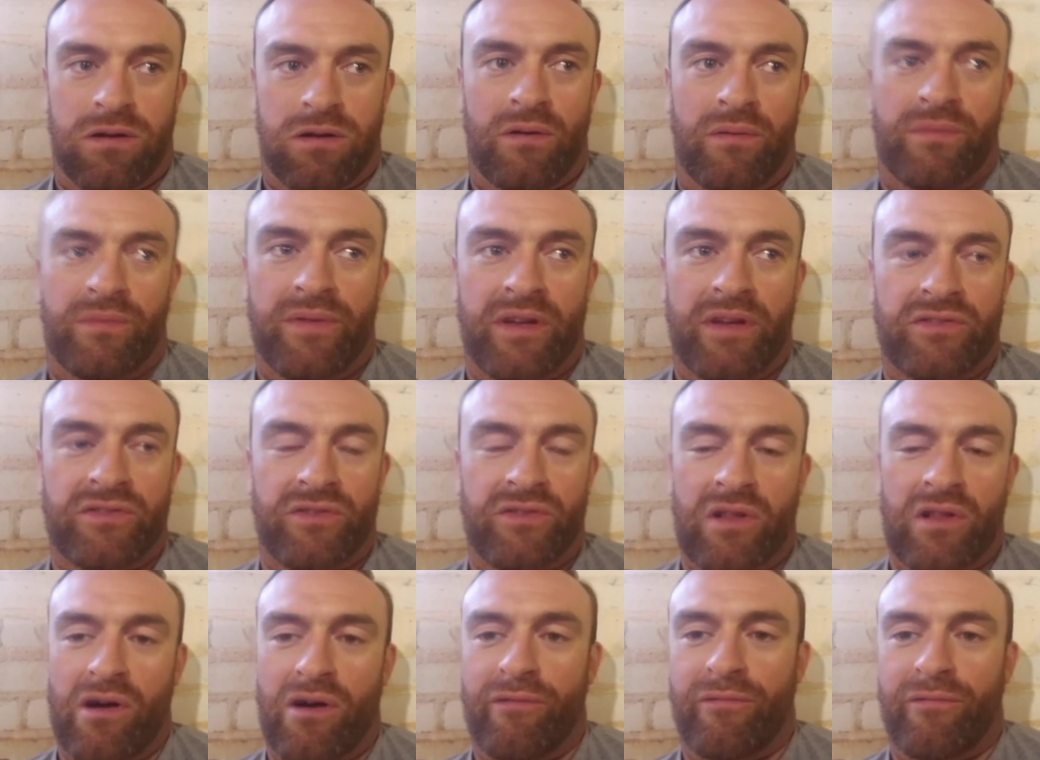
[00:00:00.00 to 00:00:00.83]
there's a
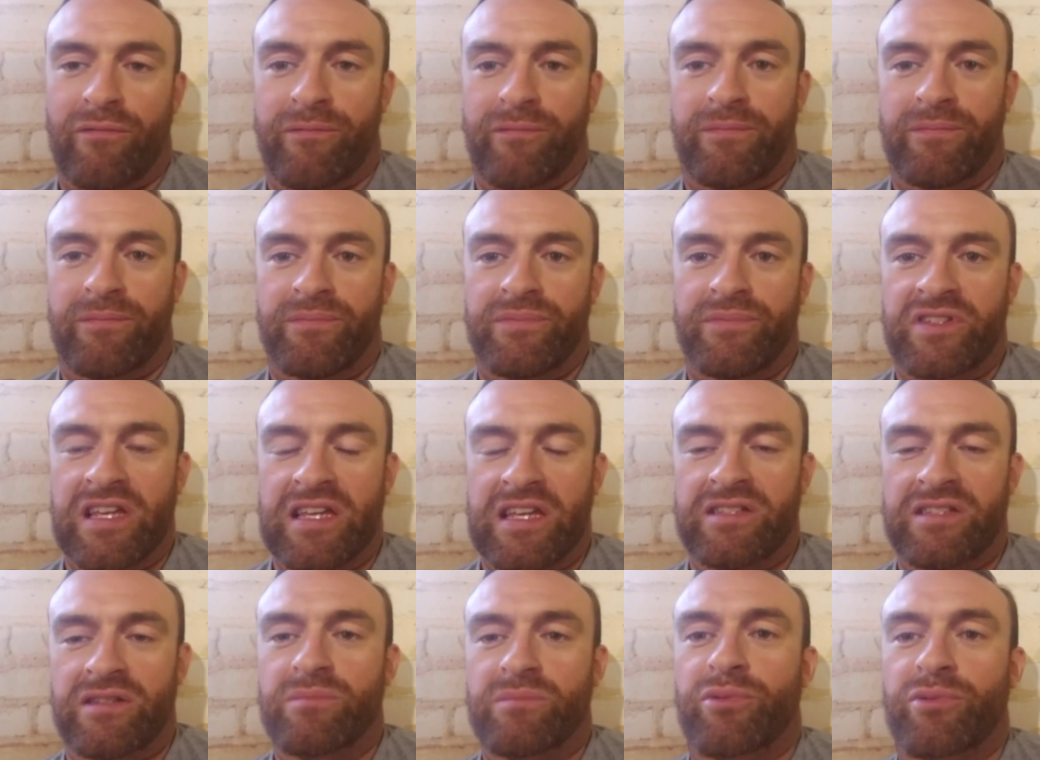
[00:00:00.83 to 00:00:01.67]
lot of
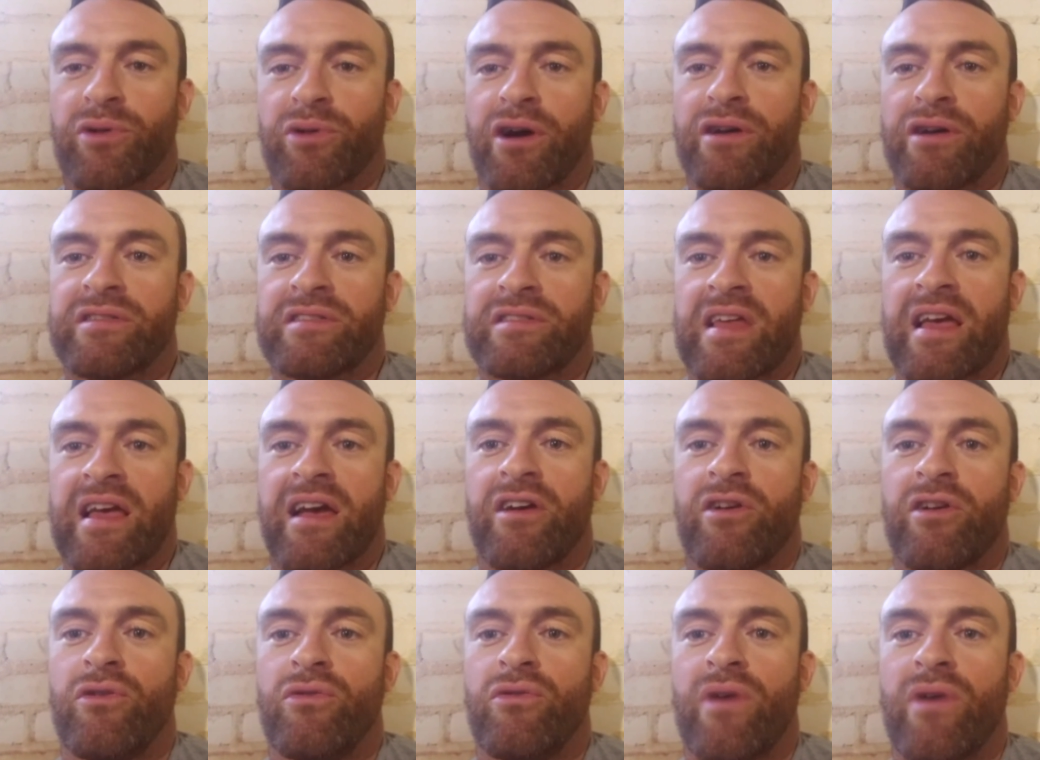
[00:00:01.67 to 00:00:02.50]
seasoned pros there
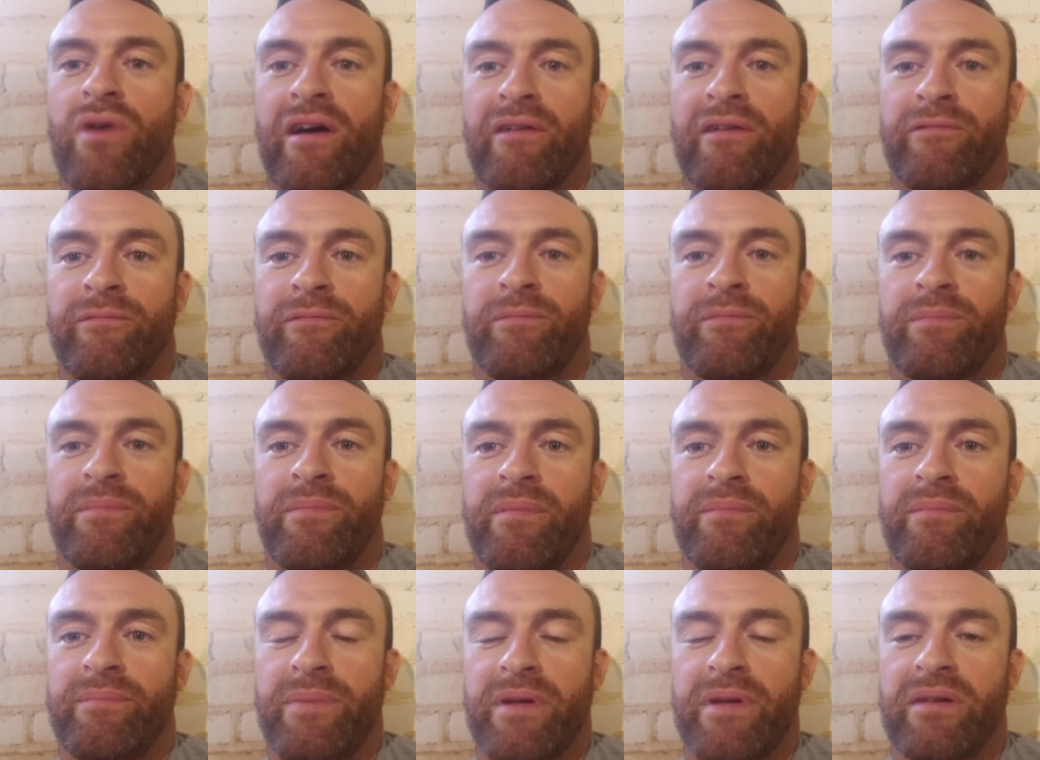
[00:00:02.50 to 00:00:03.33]
who have
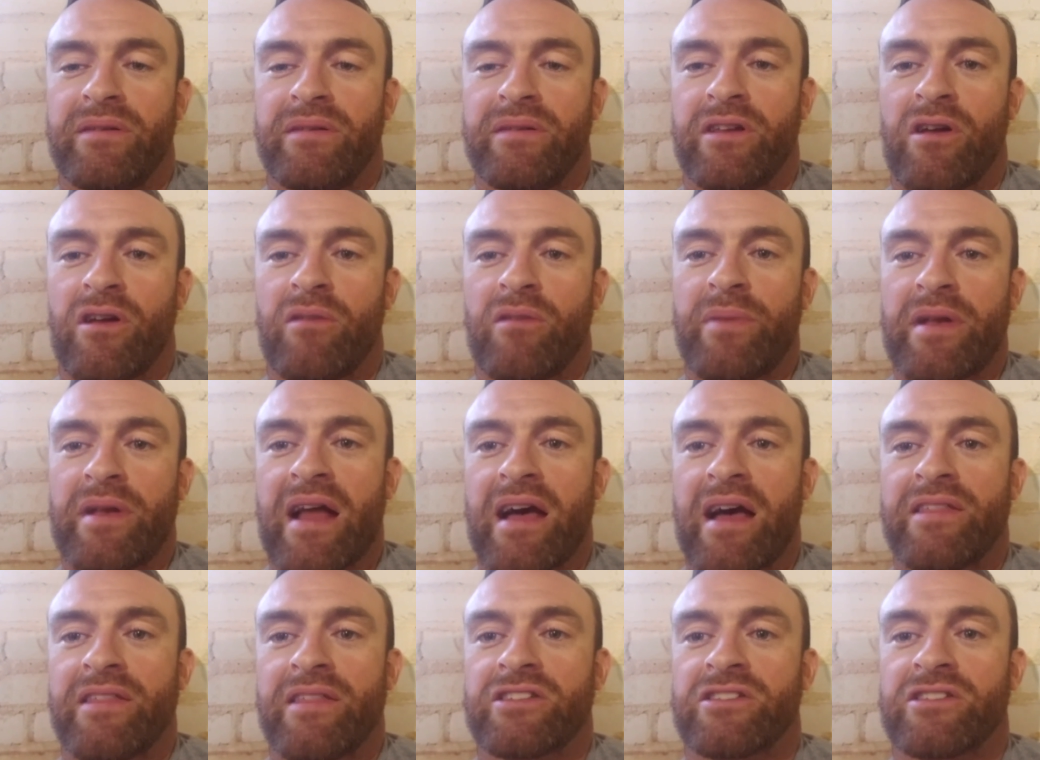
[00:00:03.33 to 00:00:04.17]
been
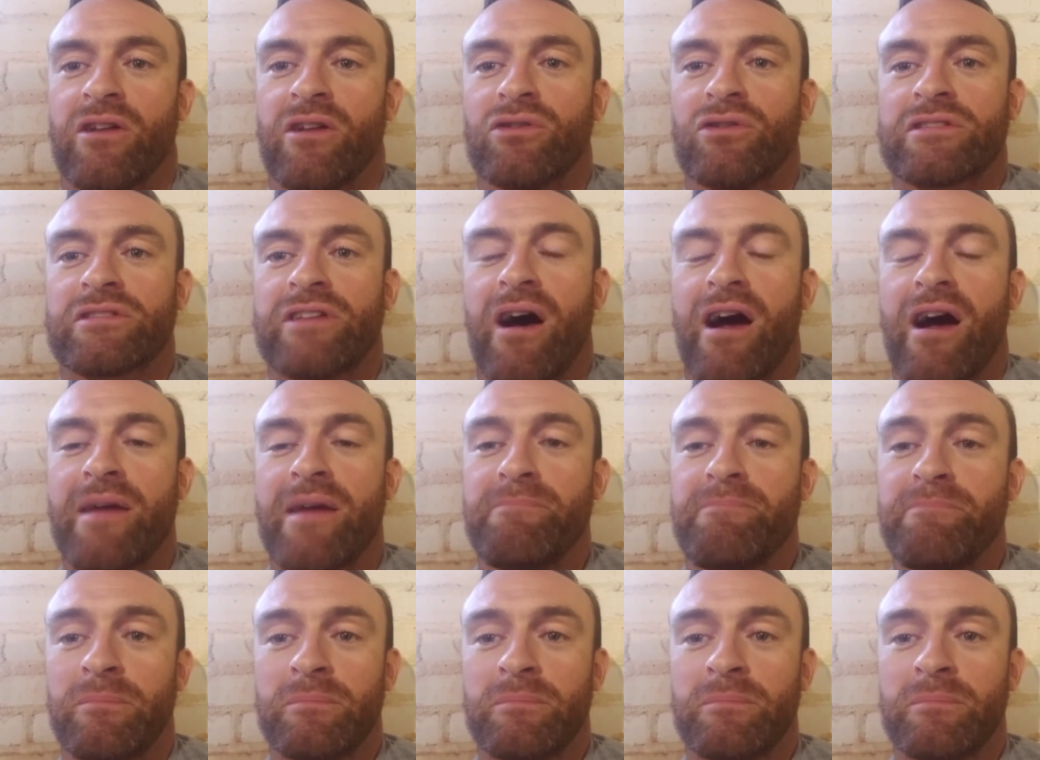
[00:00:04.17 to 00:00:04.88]
at this a long time.